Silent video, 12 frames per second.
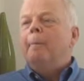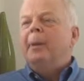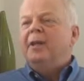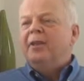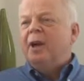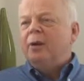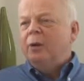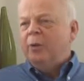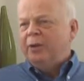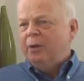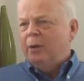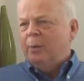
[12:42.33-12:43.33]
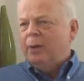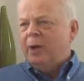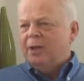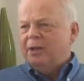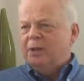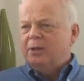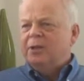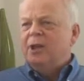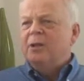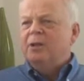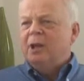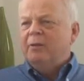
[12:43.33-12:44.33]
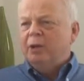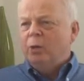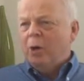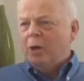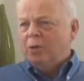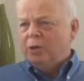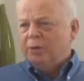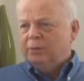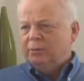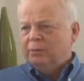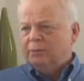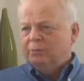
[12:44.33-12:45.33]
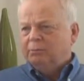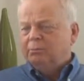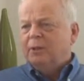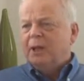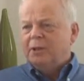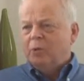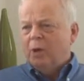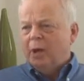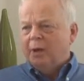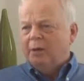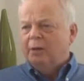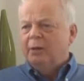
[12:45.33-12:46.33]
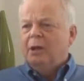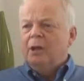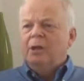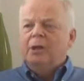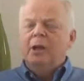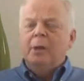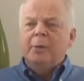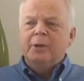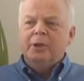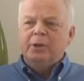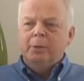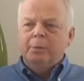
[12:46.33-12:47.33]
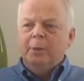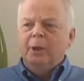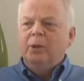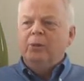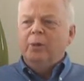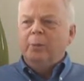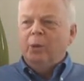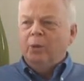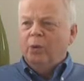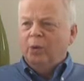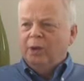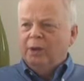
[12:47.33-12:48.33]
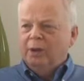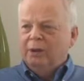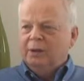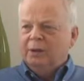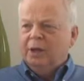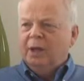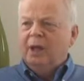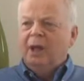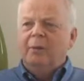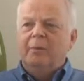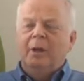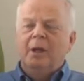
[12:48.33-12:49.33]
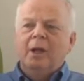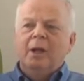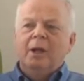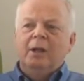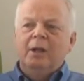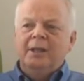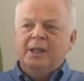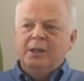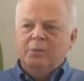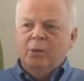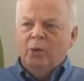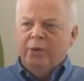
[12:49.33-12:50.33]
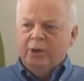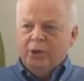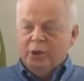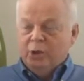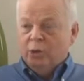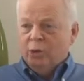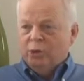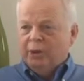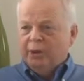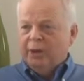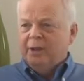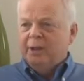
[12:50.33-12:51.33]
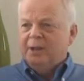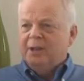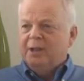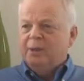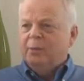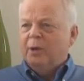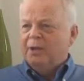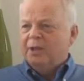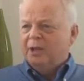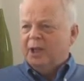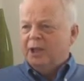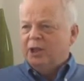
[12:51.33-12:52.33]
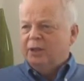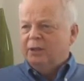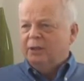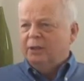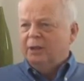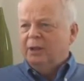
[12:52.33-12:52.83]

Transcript: Be thorough with your appraisals. Don't overquote. That's one. Number two, build rapport. Listen more than you talk in the listing presentation.